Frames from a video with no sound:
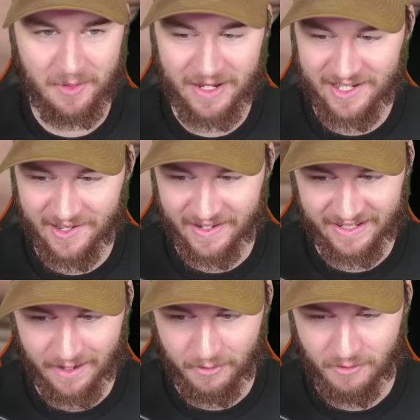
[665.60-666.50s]
me
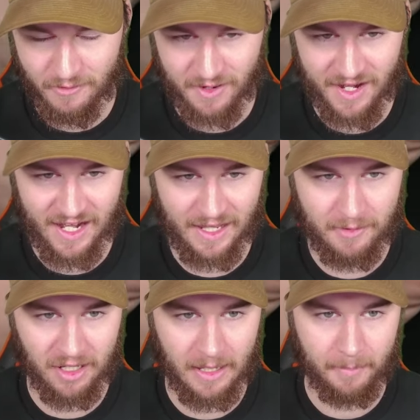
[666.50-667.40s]
dirty. I would really,
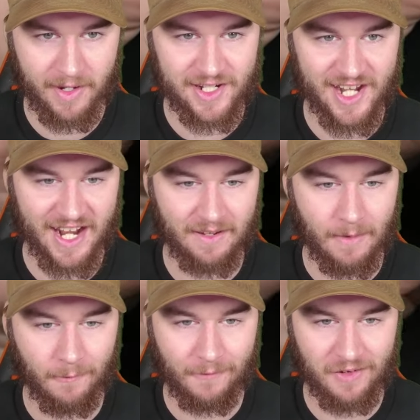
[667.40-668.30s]
really appreciate it
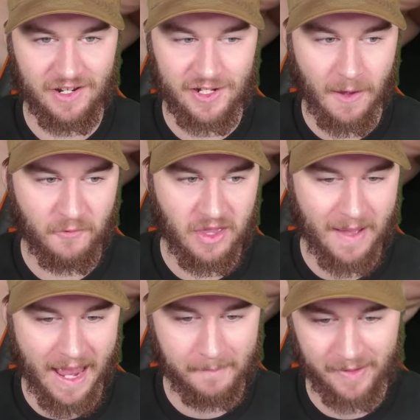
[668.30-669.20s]
if we finish off with a
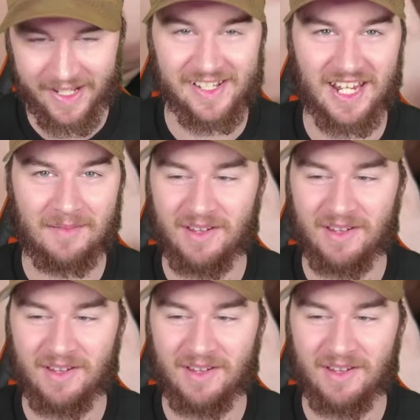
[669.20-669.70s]
bang, please, Team